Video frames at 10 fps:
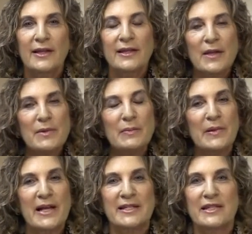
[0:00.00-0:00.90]

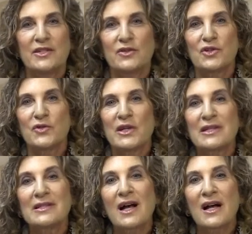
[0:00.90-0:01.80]
Labiaplasty surgery
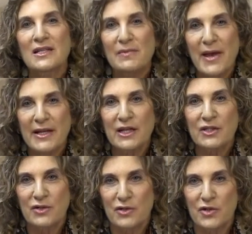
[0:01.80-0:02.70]
is cosmetic
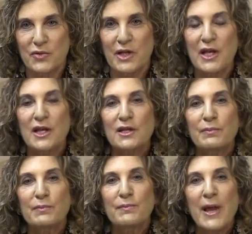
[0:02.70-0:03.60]
surgery to
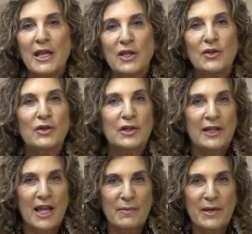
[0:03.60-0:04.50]
make your
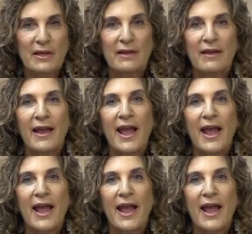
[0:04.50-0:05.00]
labia